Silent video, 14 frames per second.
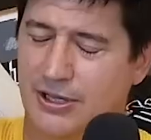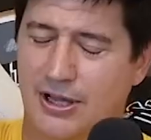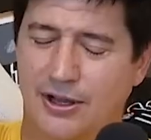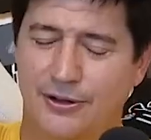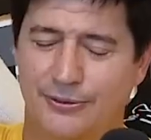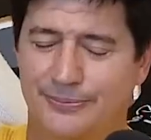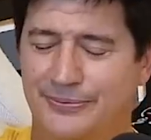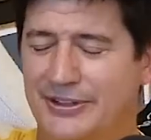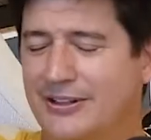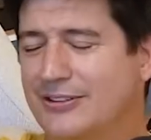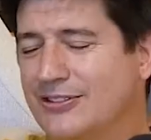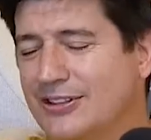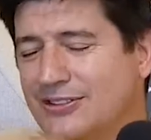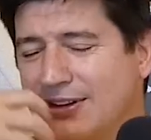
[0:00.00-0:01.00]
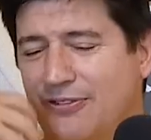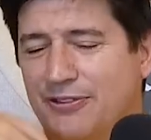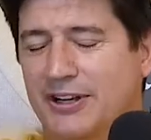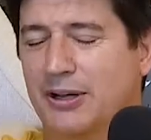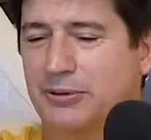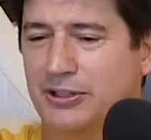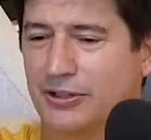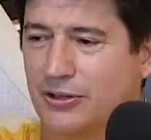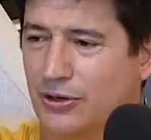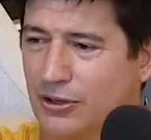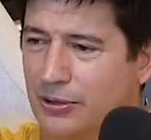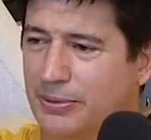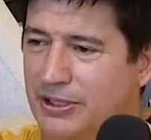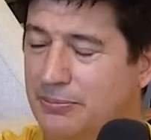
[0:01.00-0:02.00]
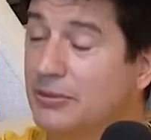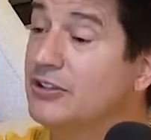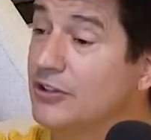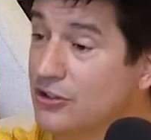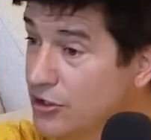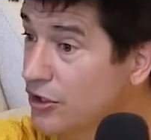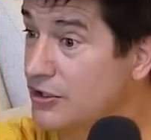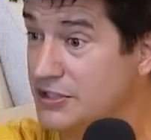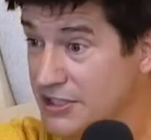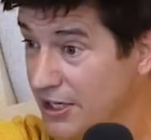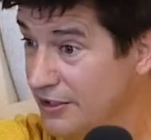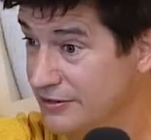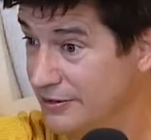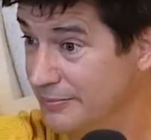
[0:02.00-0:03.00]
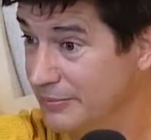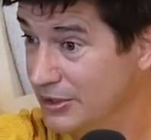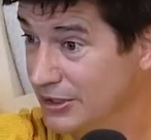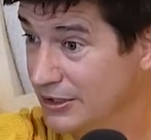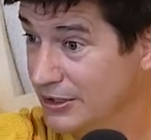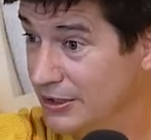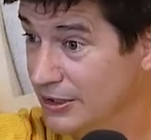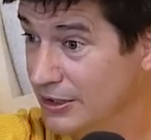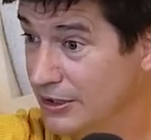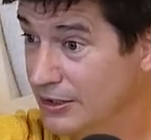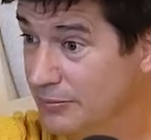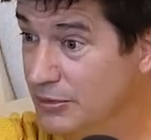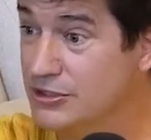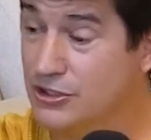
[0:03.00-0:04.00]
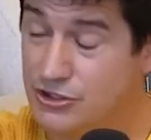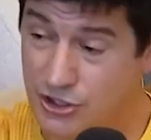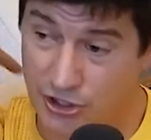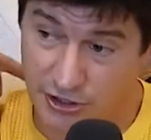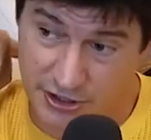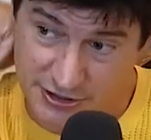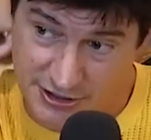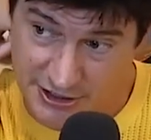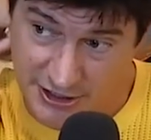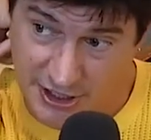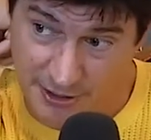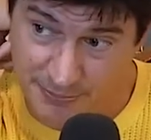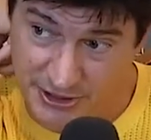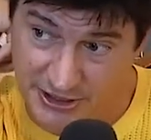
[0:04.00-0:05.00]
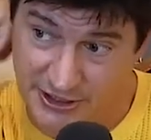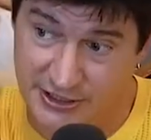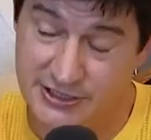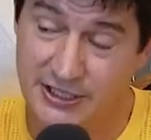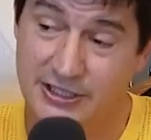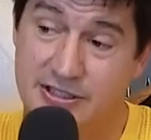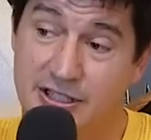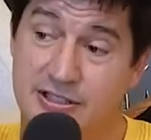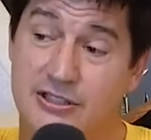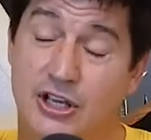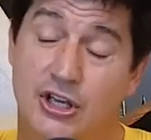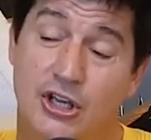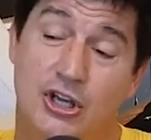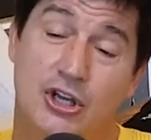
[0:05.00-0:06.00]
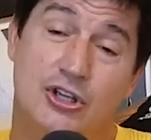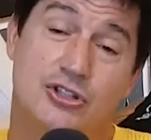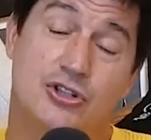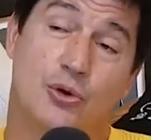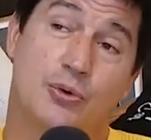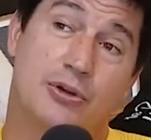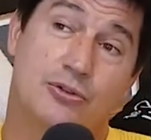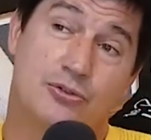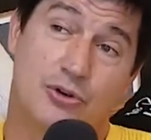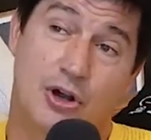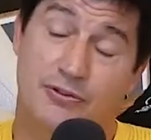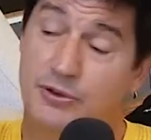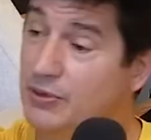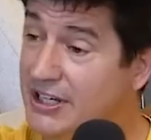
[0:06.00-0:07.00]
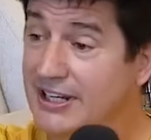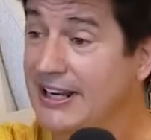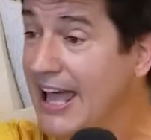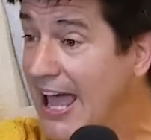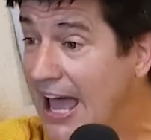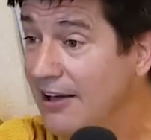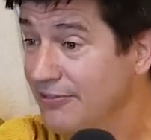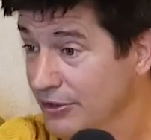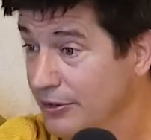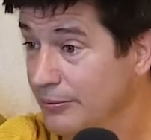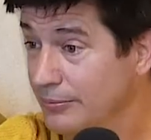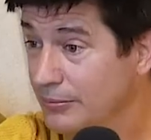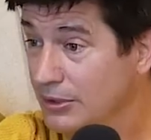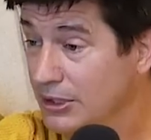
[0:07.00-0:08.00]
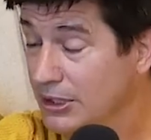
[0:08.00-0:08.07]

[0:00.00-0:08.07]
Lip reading: No, they're just, I forget what they're called, but Mr. Turk sells them. Mr. Turk is the company that sells this. So we drove in, we didn't have them.